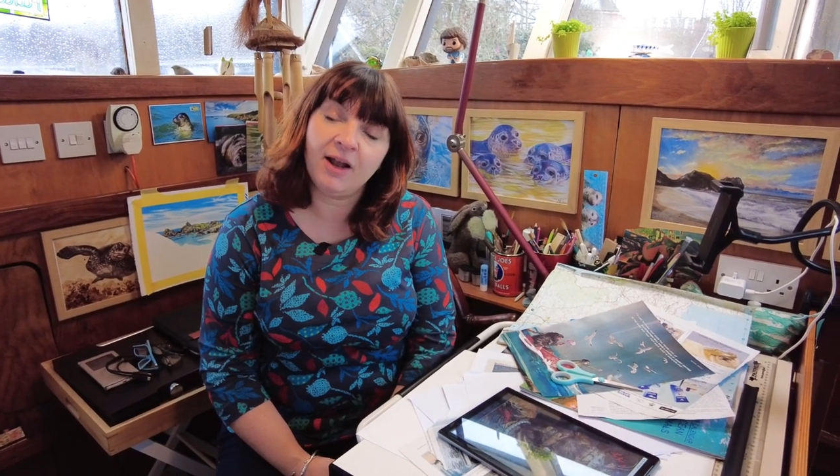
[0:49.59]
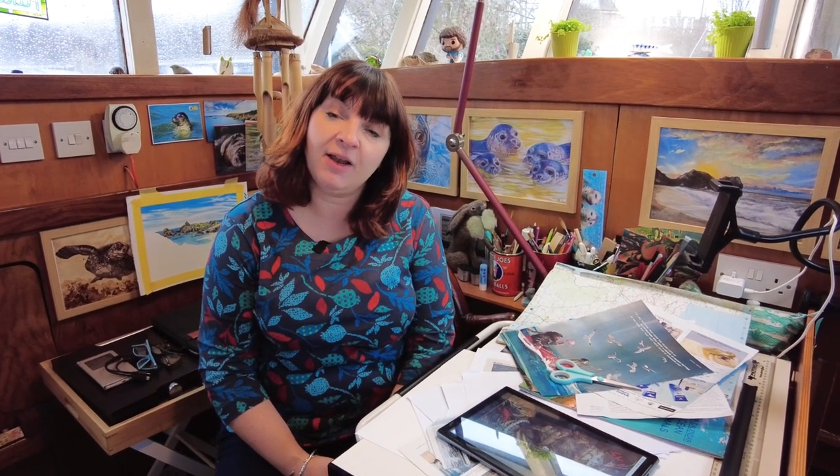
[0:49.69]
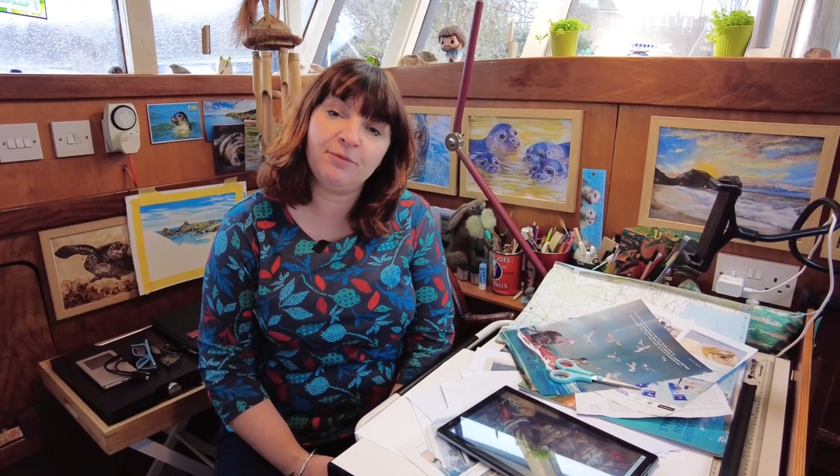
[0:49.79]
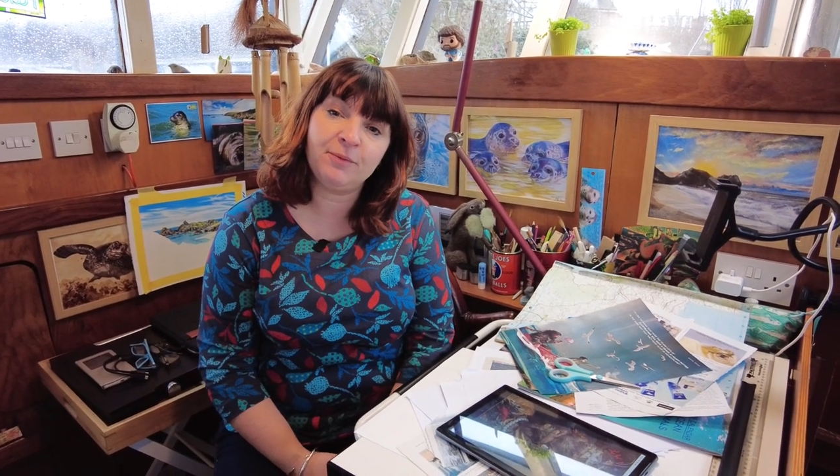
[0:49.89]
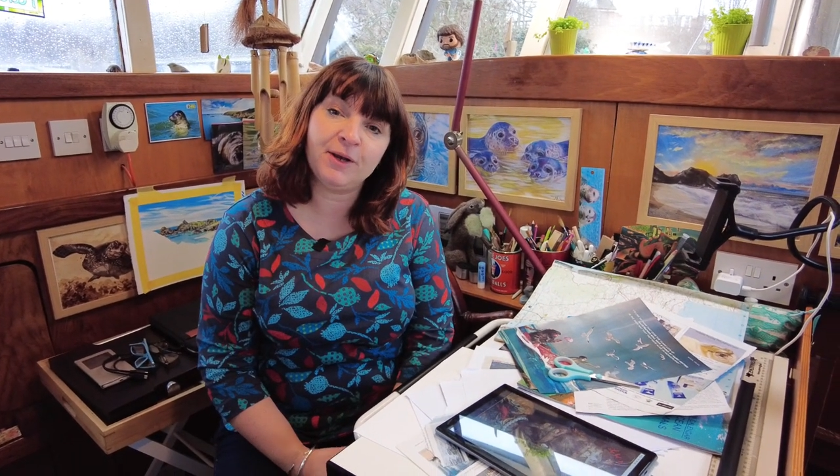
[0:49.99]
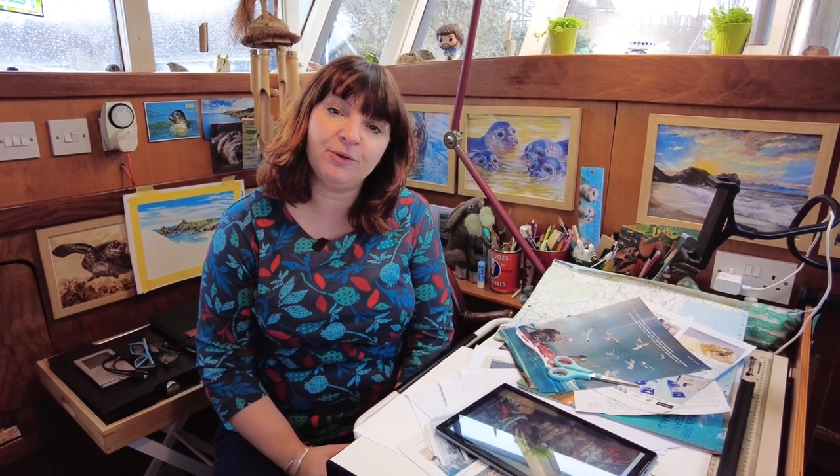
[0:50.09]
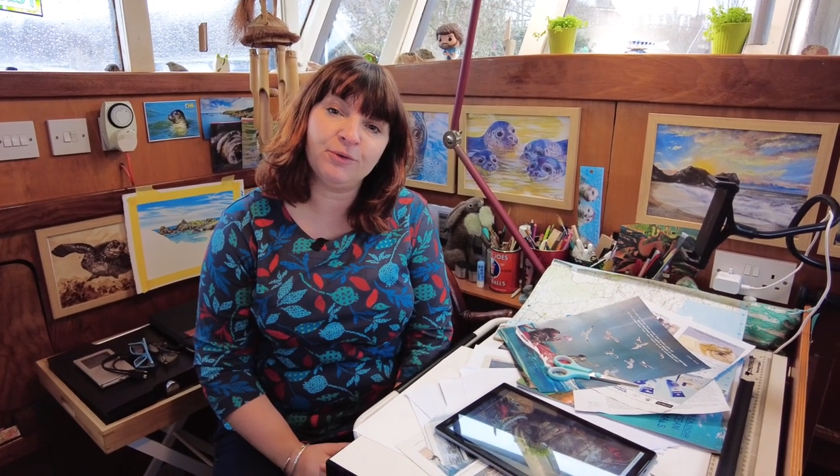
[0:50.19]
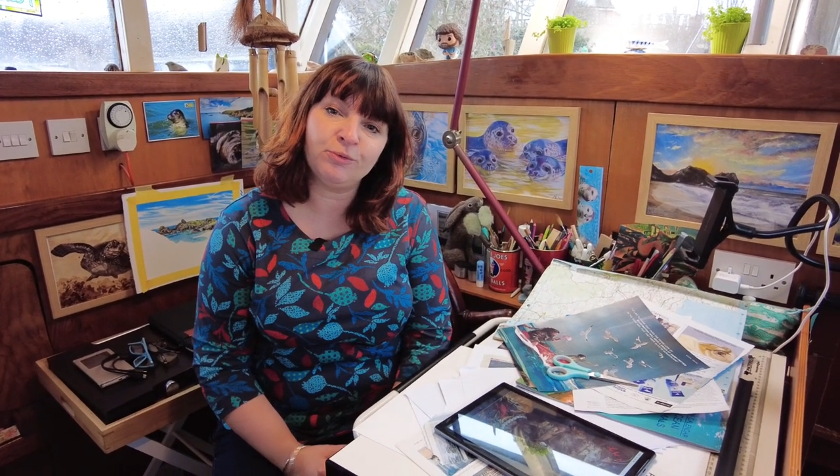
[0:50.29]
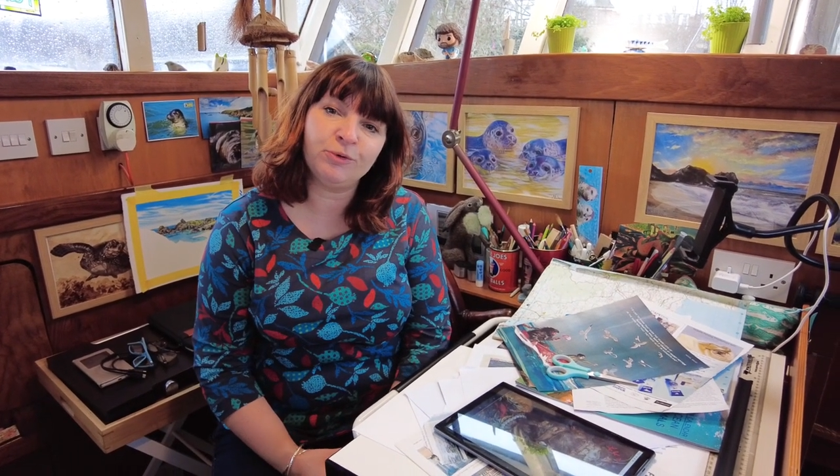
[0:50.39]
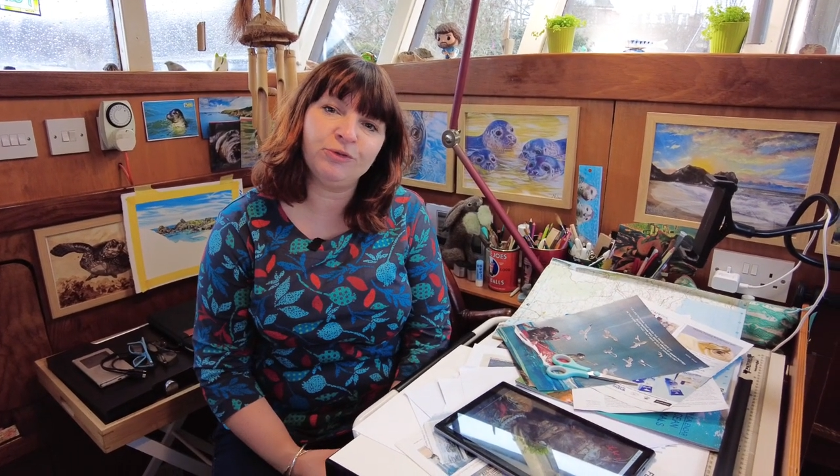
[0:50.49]
I love being
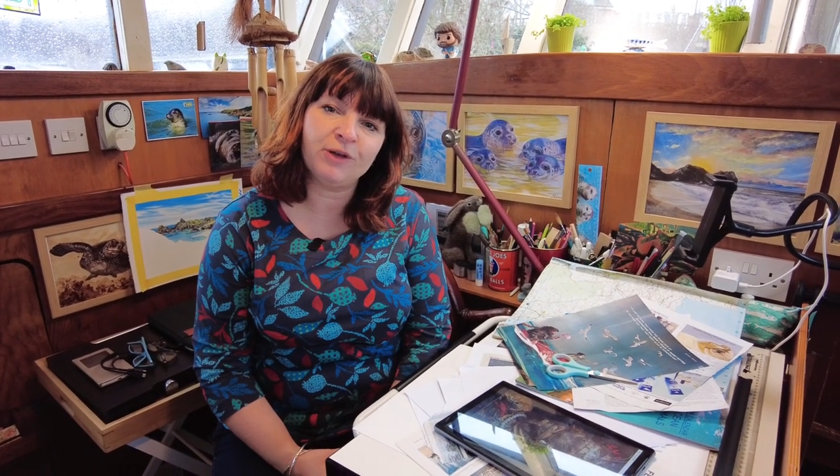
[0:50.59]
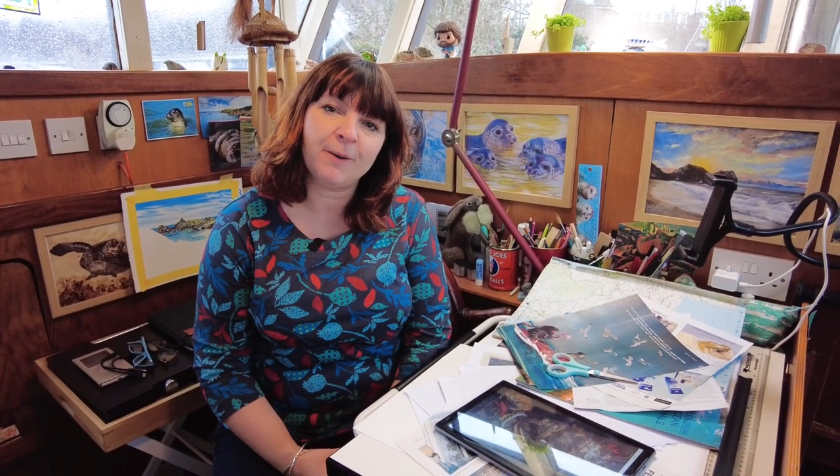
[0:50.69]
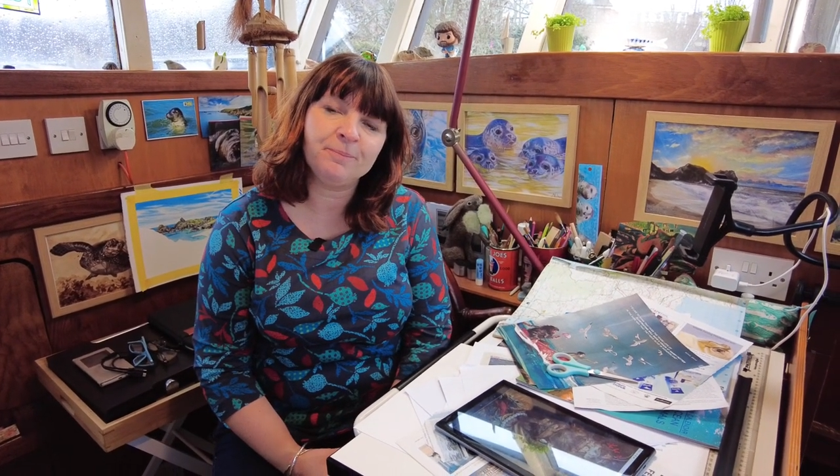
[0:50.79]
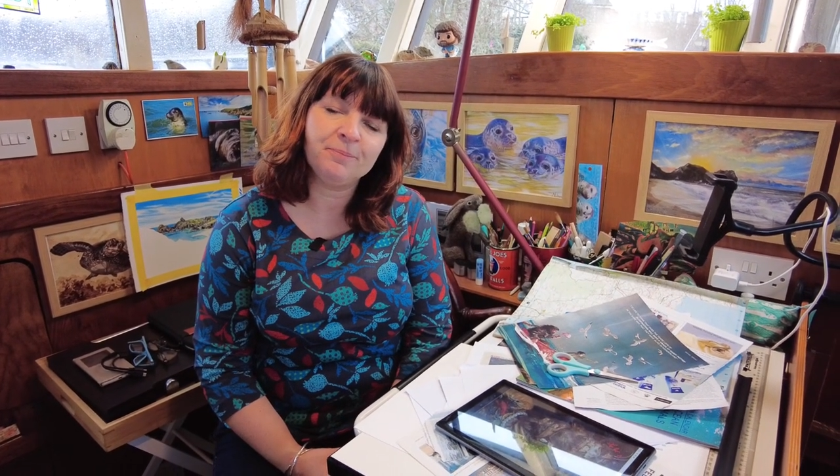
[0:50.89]
on the water.